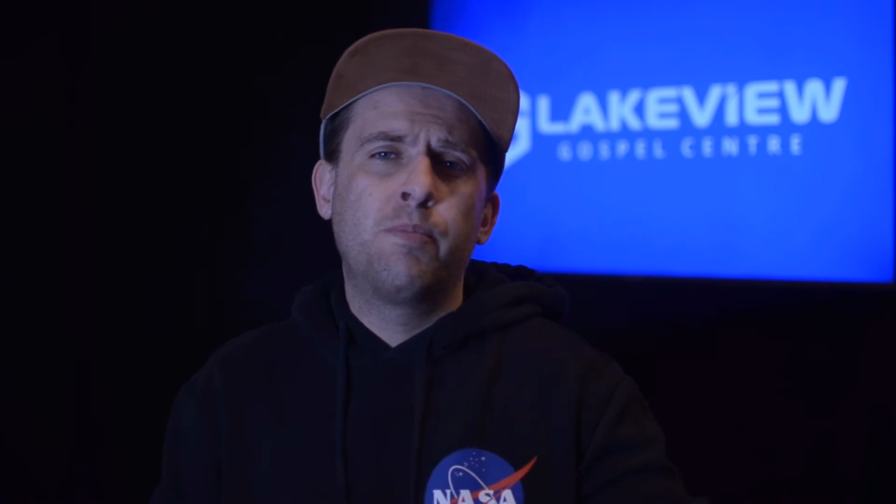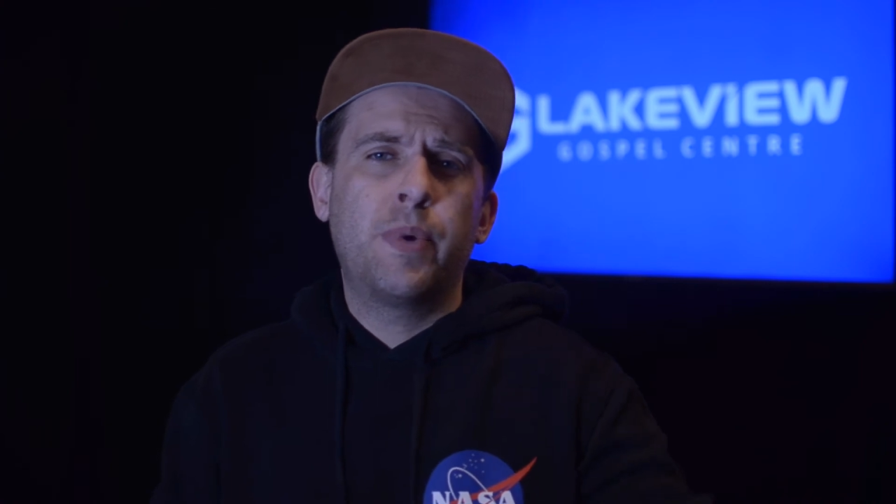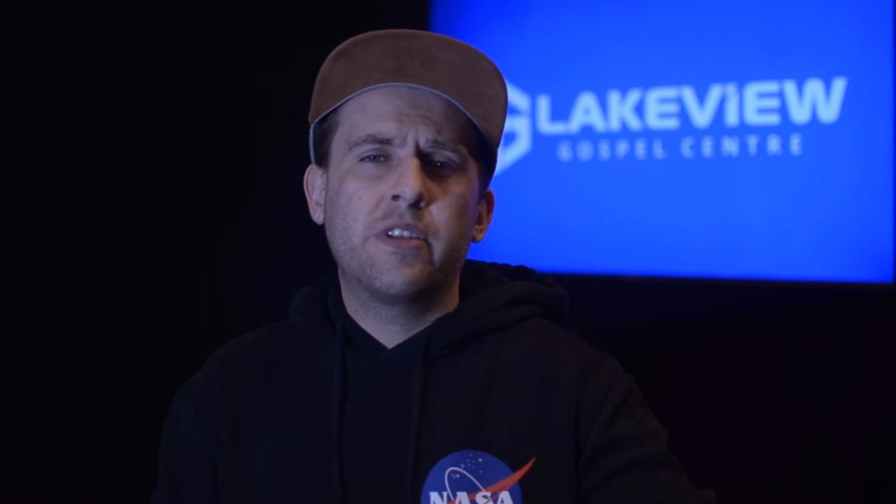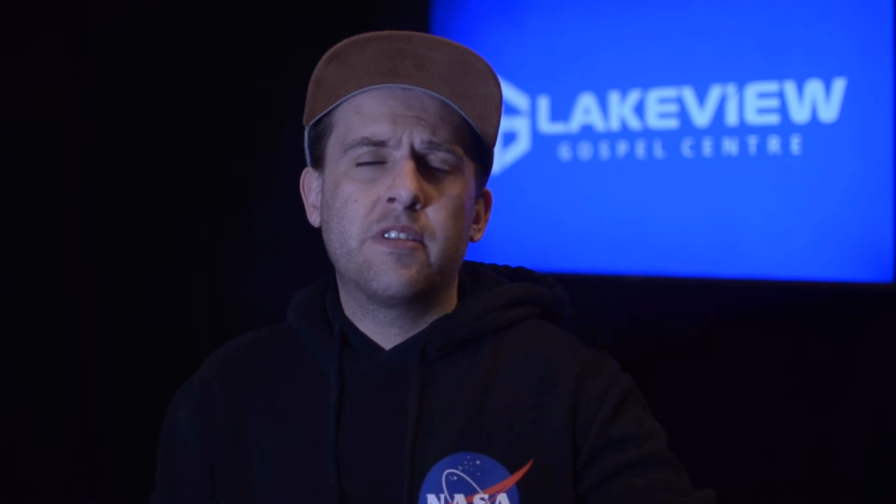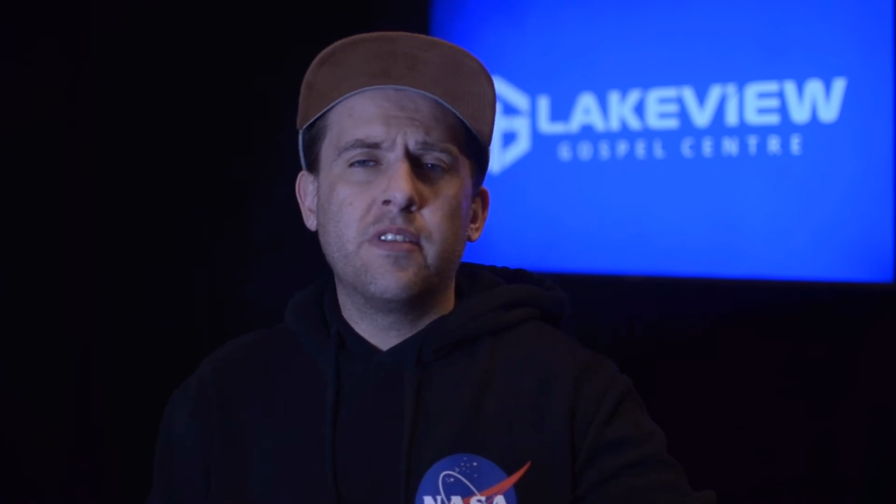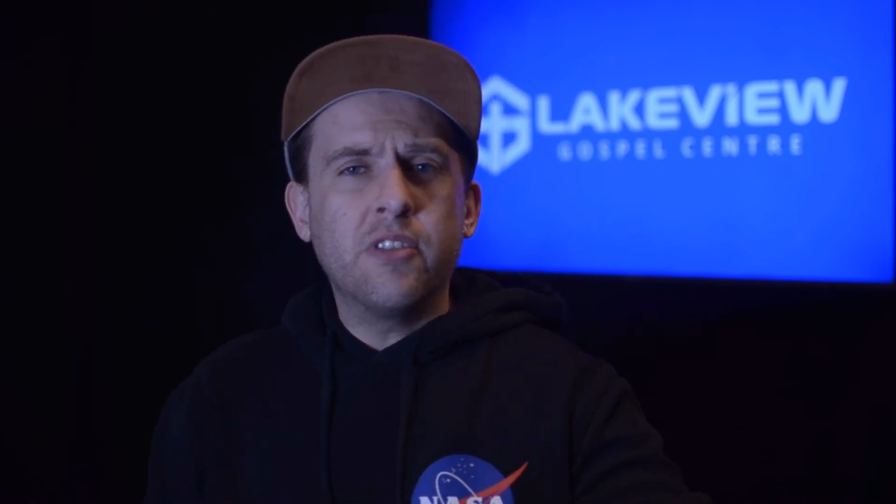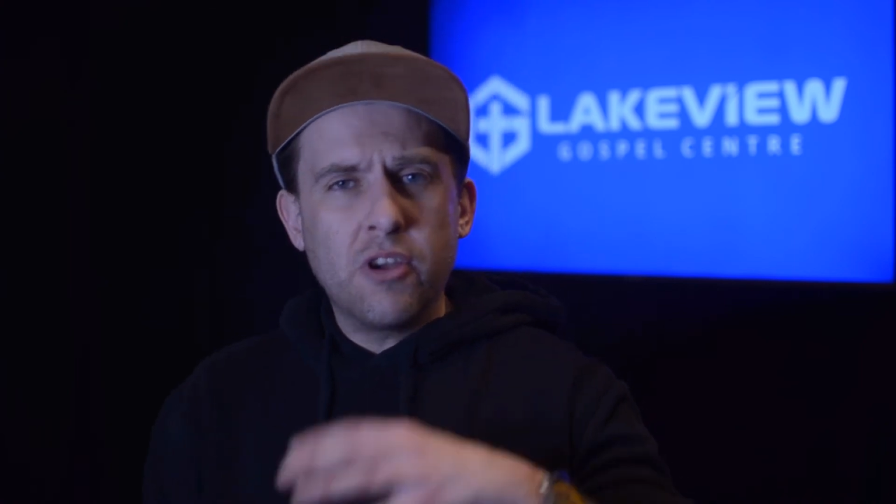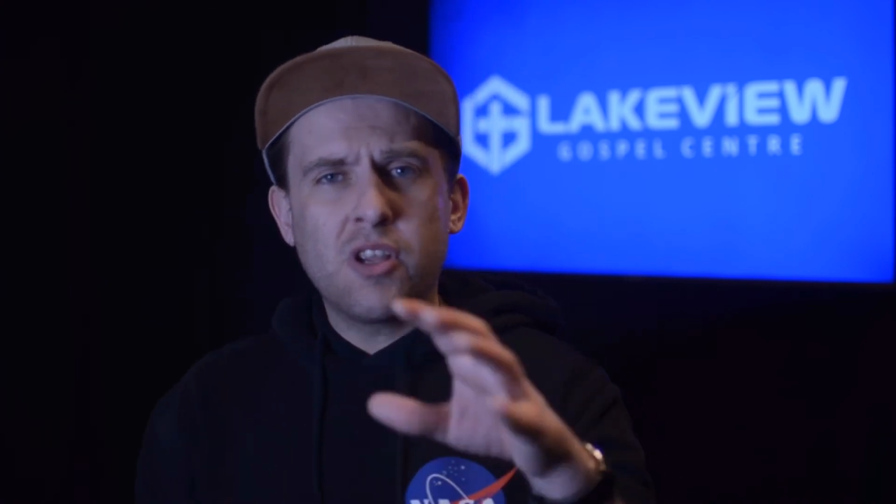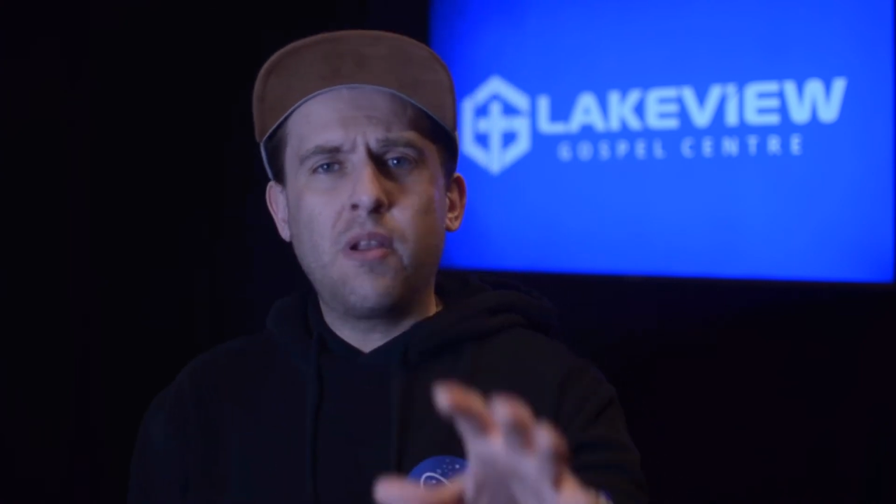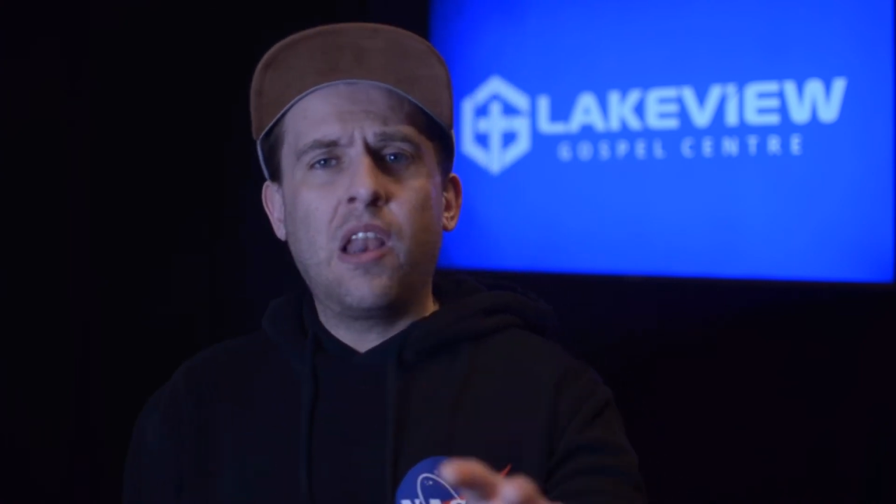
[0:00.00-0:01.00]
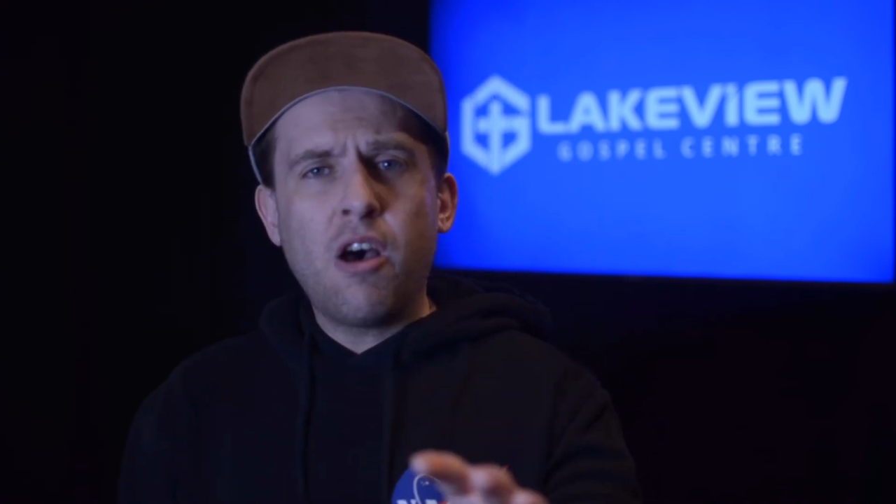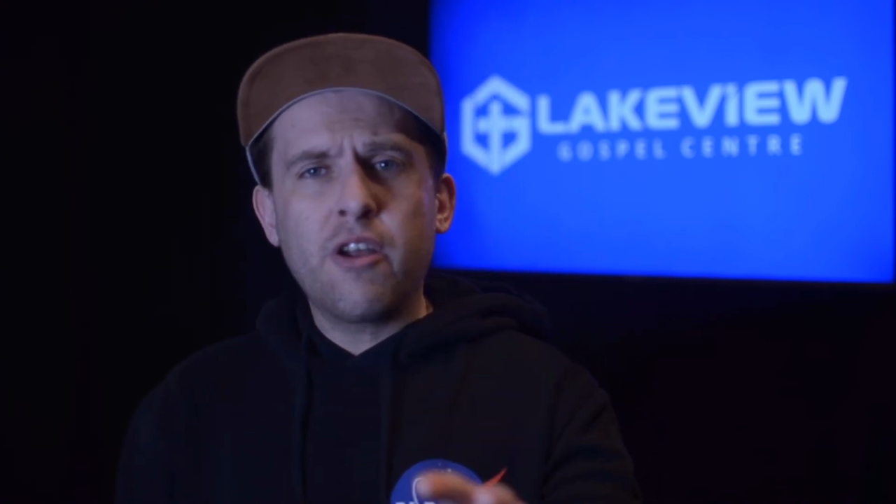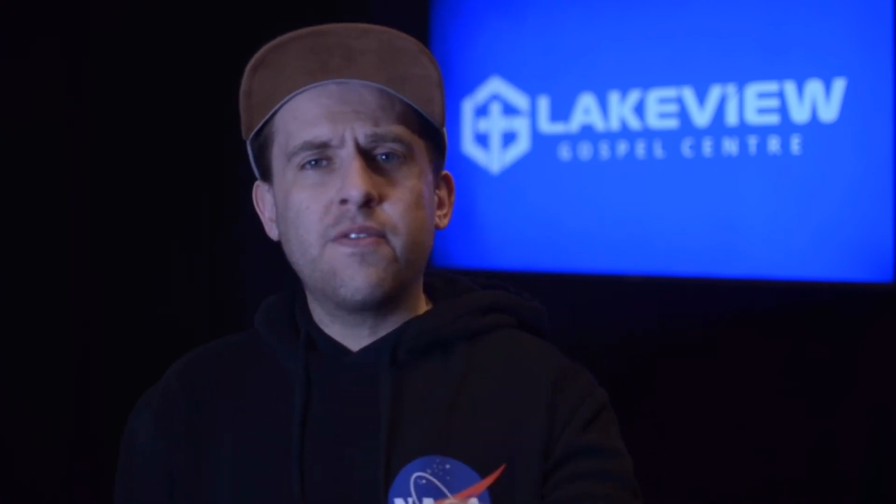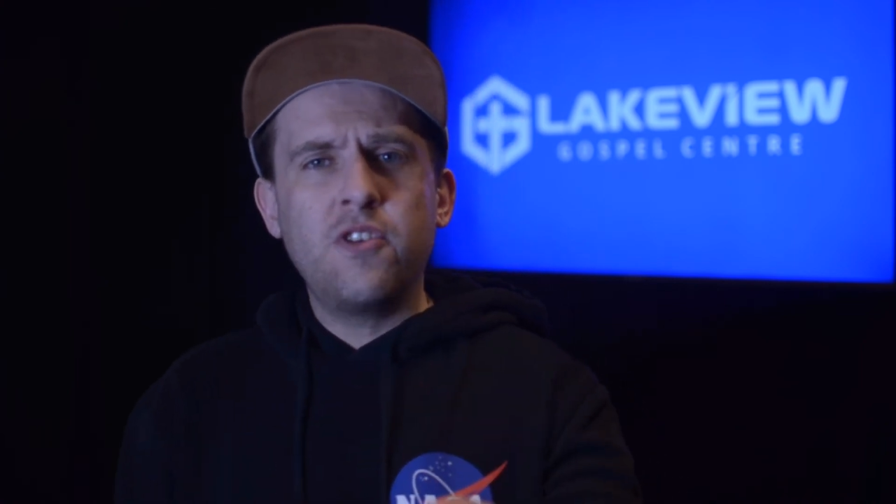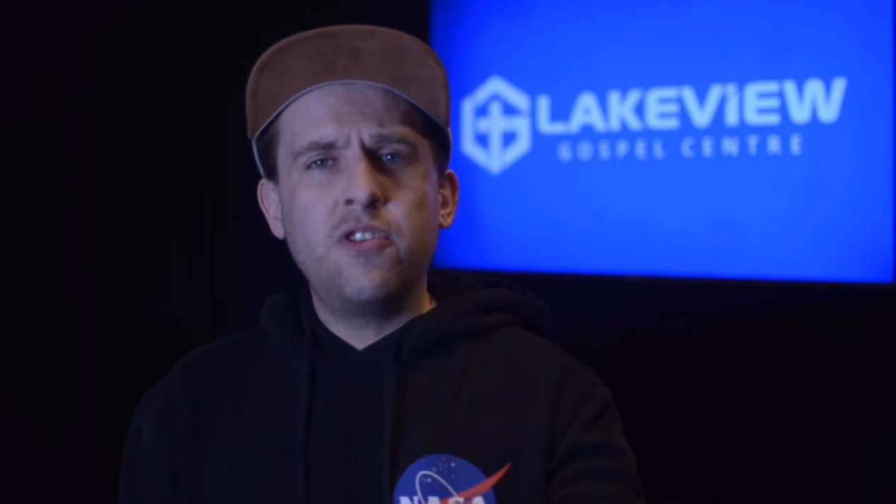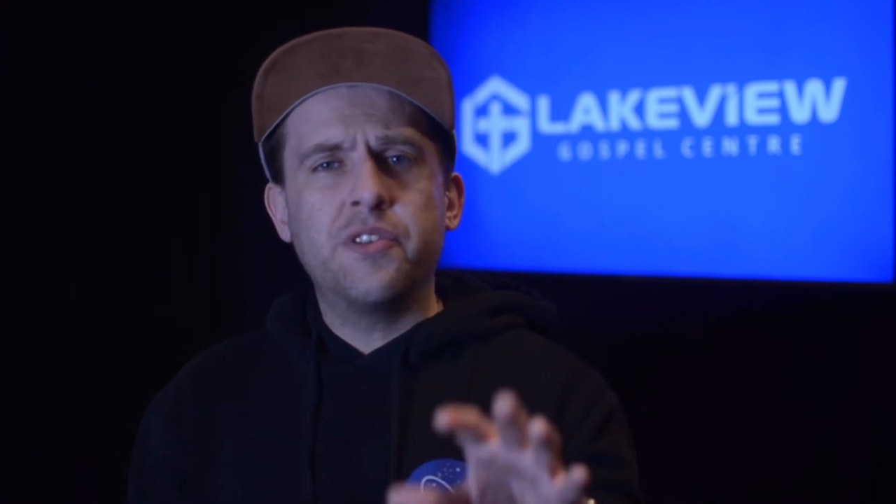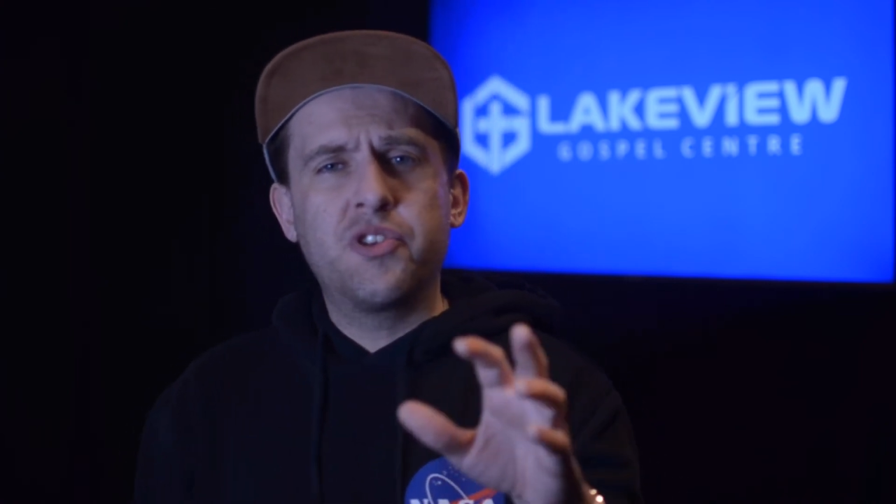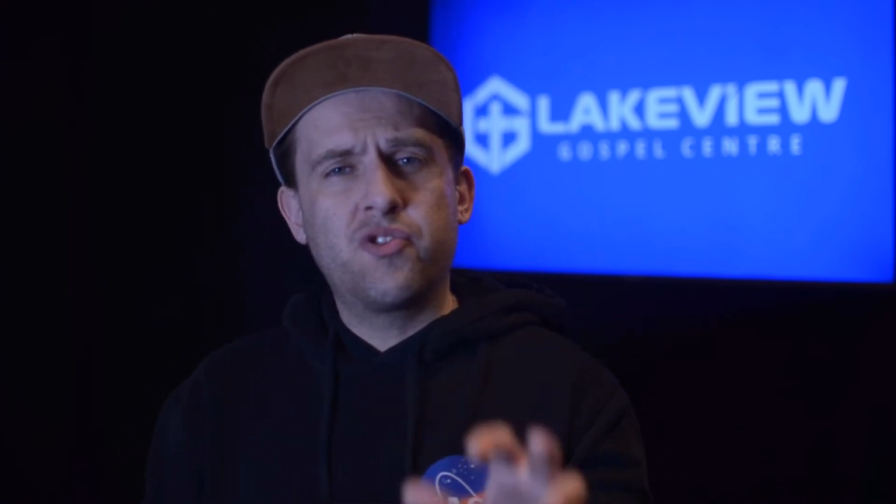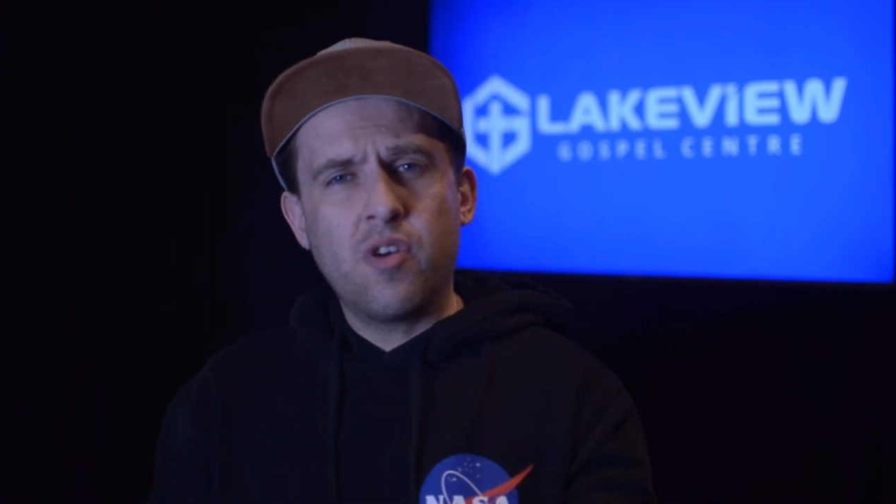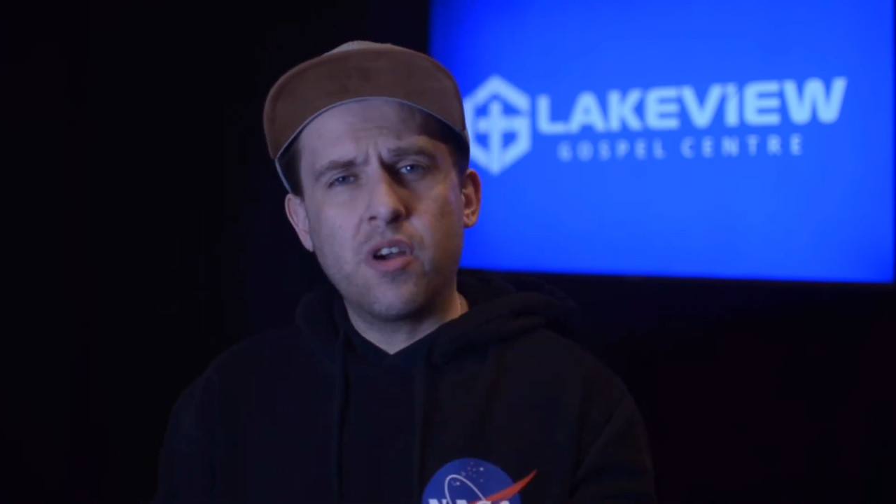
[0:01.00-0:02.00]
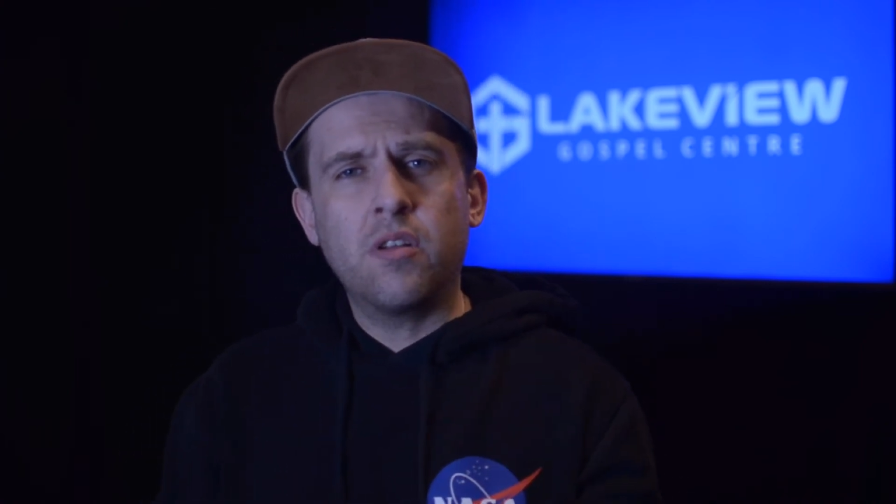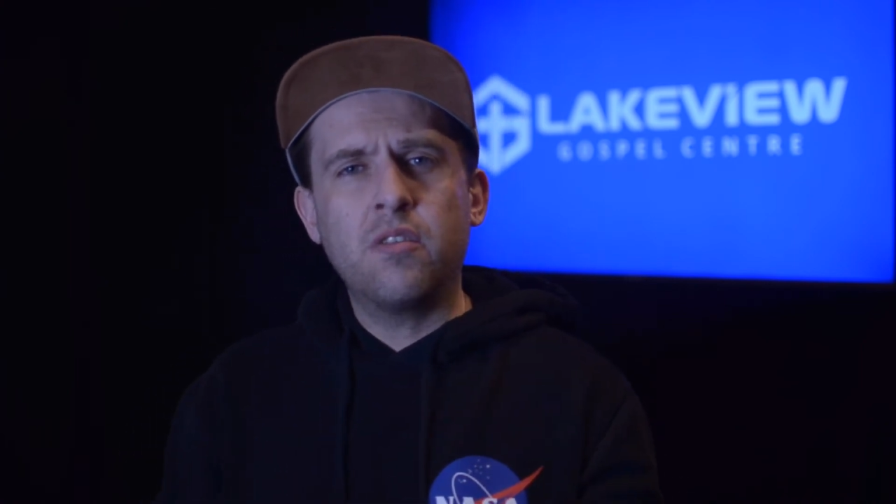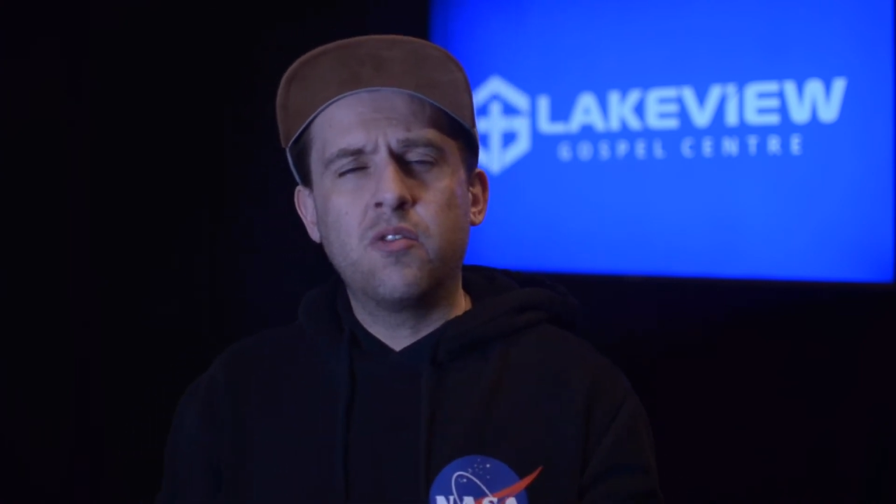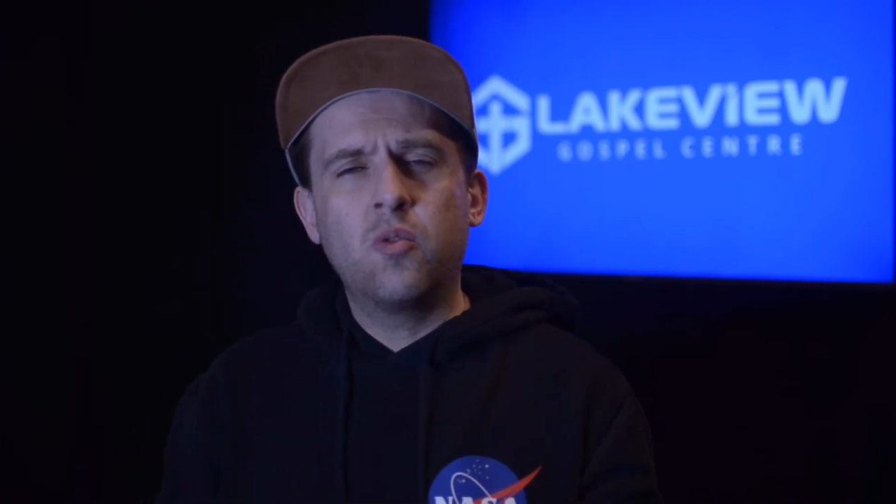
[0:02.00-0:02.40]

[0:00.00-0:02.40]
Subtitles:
But there's a lot of you that struggle